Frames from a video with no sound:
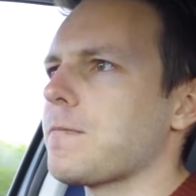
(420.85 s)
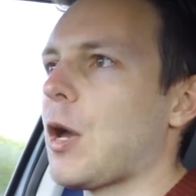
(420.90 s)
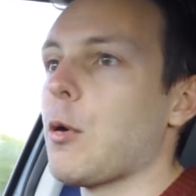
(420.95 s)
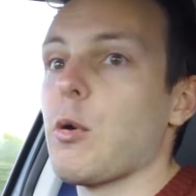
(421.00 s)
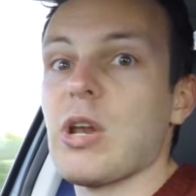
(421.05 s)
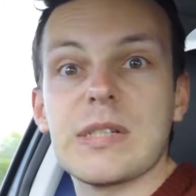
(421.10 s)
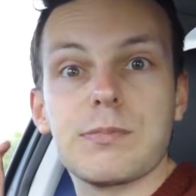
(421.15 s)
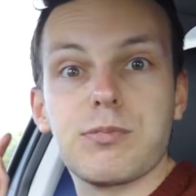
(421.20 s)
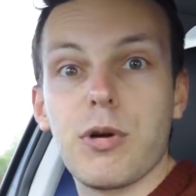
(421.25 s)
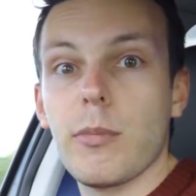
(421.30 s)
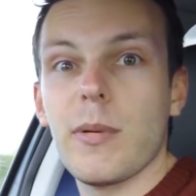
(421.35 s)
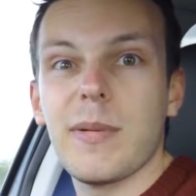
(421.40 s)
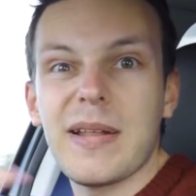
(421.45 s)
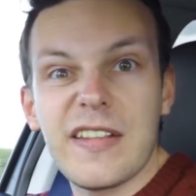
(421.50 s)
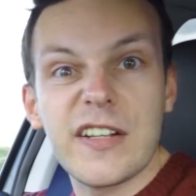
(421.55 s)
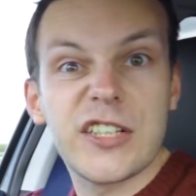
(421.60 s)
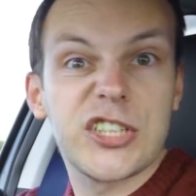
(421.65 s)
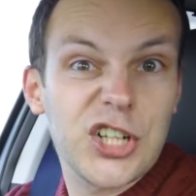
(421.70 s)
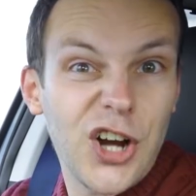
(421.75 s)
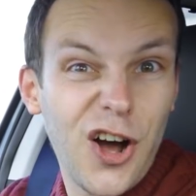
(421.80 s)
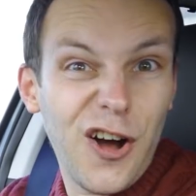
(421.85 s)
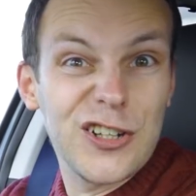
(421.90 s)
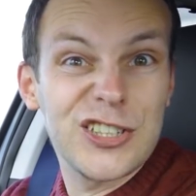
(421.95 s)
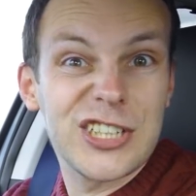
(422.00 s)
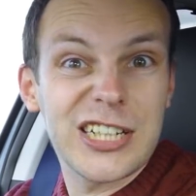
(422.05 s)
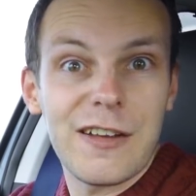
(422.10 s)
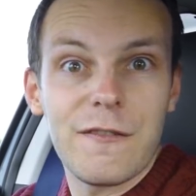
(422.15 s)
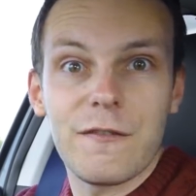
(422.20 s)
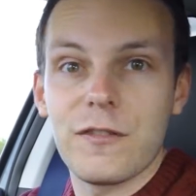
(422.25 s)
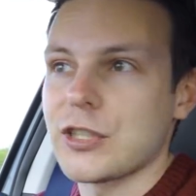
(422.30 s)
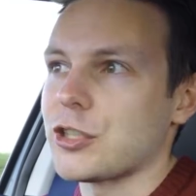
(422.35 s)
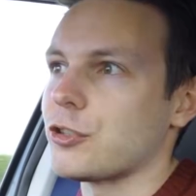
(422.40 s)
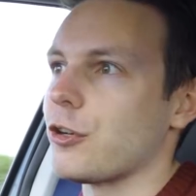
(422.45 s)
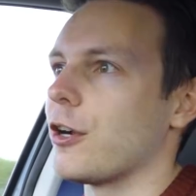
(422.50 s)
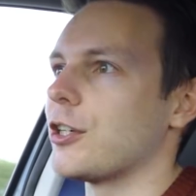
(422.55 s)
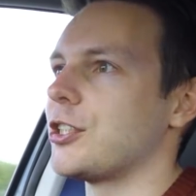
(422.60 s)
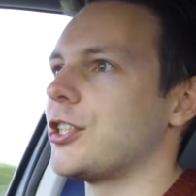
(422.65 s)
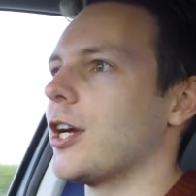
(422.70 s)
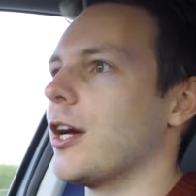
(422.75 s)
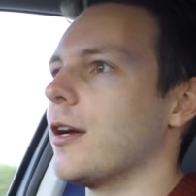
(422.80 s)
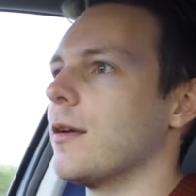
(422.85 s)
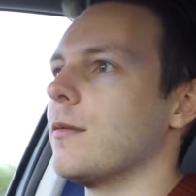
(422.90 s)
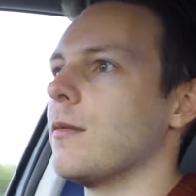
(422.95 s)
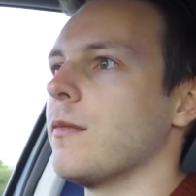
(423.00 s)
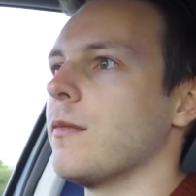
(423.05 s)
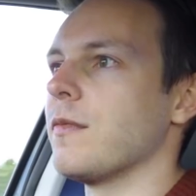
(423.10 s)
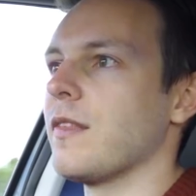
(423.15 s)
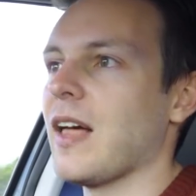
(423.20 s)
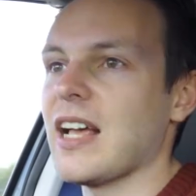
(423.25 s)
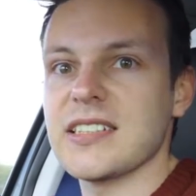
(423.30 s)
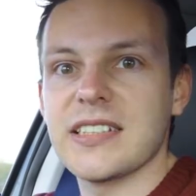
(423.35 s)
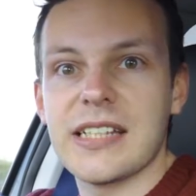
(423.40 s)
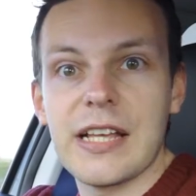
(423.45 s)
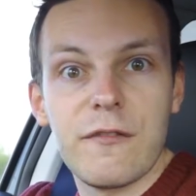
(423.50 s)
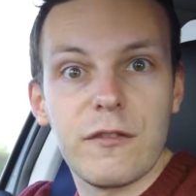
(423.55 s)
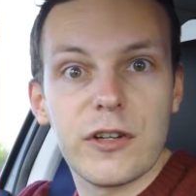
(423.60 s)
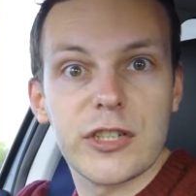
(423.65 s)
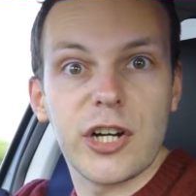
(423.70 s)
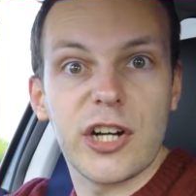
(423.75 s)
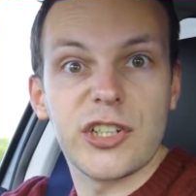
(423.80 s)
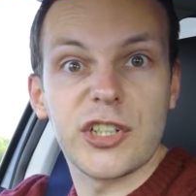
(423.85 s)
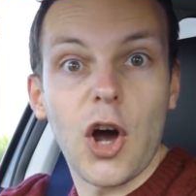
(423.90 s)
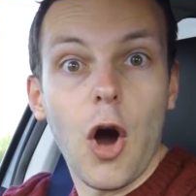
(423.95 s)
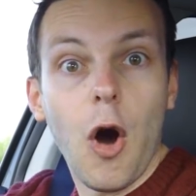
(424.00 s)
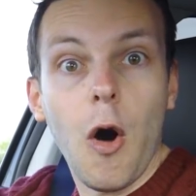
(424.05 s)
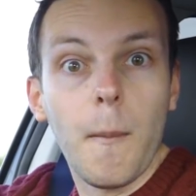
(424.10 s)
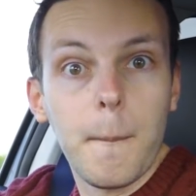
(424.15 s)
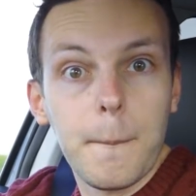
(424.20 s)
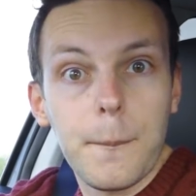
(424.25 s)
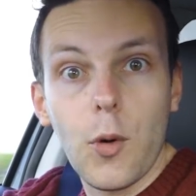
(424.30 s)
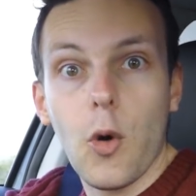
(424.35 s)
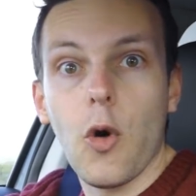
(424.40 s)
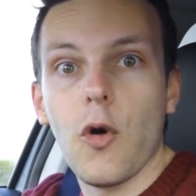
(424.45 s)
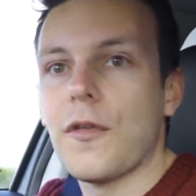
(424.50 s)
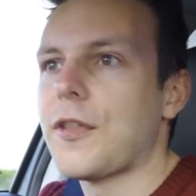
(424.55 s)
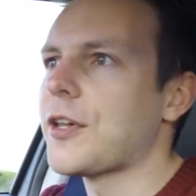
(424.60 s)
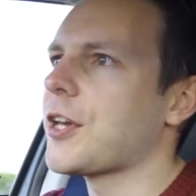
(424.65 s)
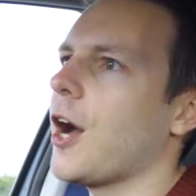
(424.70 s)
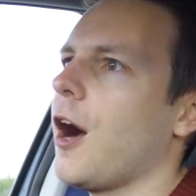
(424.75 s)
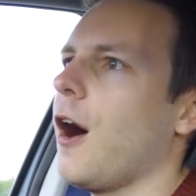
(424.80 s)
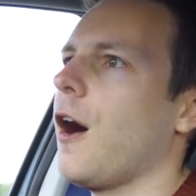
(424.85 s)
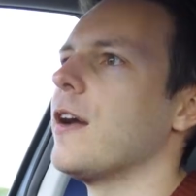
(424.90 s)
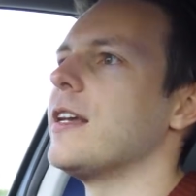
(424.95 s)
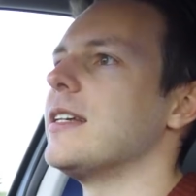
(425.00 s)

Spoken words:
Well, it's probably the charging infrastructure. That's the infrastructure on board the car.